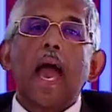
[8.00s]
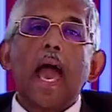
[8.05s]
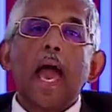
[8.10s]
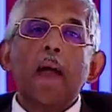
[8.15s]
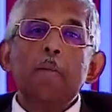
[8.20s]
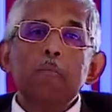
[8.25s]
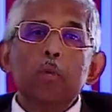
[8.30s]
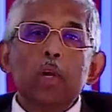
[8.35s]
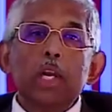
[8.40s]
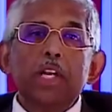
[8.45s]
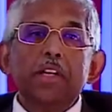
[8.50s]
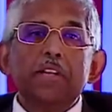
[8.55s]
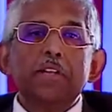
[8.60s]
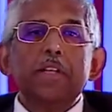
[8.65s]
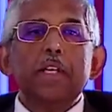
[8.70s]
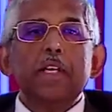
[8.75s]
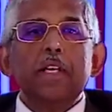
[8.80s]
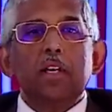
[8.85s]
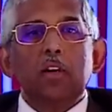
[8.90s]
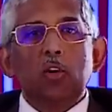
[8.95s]

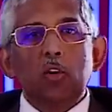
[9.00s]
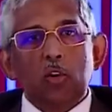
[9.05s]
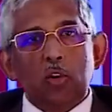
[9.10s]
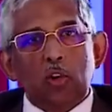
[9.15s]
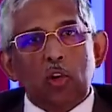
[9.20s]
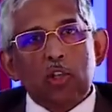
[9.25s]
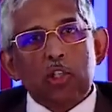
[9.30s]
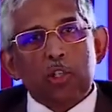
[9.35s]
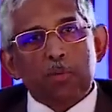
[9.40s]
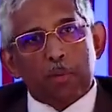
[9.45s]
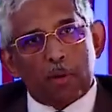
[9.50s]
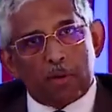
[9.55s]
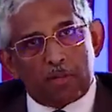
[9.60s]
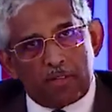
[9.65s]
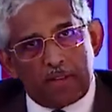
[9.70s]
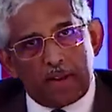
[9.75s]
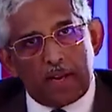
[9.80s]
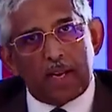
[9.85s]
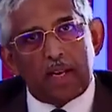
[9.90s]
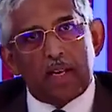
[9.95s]
Ambulatory glucose
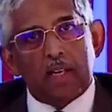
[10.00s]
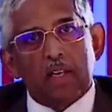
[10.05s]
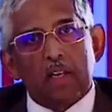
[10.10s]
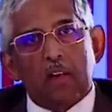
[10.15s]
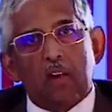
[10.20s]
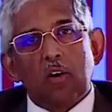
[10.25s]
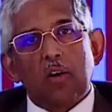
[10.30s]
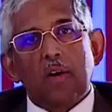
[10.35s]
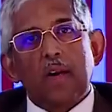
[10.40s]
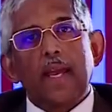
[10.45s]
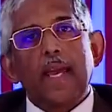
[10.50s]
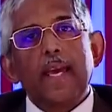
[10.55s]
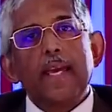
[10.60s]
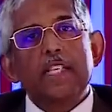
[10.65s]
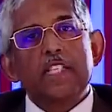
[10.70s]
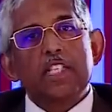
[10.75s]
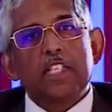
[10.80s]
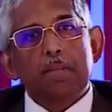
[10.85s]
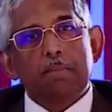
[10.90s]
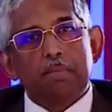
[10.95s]
profile, or
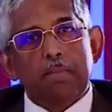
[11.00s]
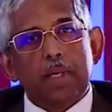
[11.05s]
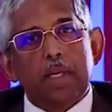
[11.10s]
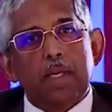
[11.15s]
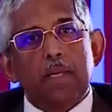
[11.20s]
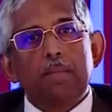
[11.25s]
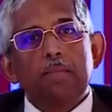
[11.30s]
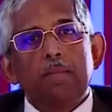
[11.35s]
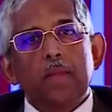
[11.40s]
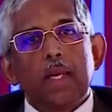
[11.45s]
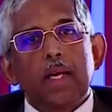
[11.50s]
AGP,